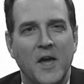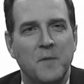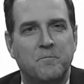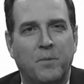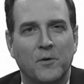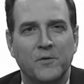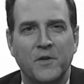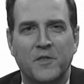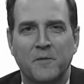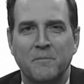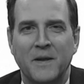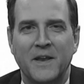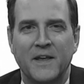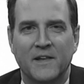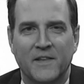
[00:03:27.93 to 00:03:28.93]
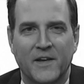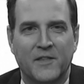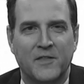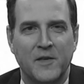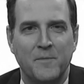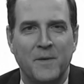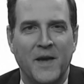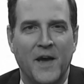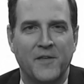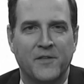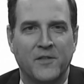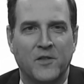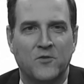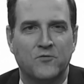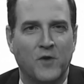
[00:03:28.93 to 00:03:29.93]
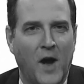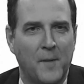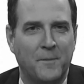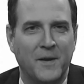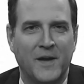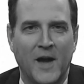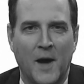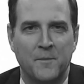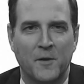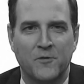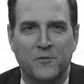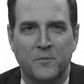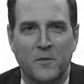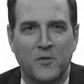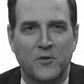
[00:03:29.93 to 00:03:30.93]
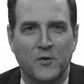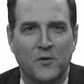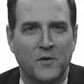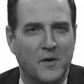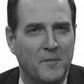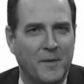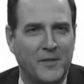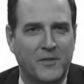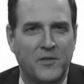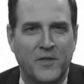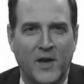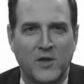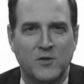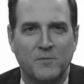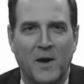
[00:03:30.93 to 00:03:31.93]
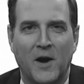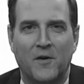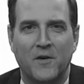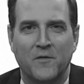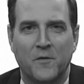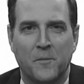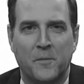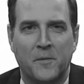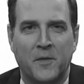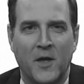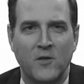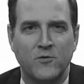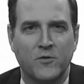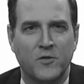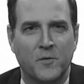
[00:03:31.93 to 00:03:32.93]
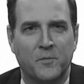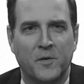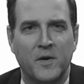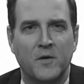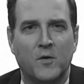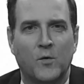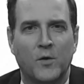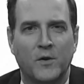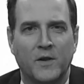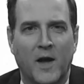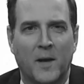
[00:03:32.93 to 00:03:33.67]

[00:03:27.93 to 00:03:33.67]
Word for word: It bullies the media like CBS into dropping comments from a story about the sexuality of a potential Supreme Court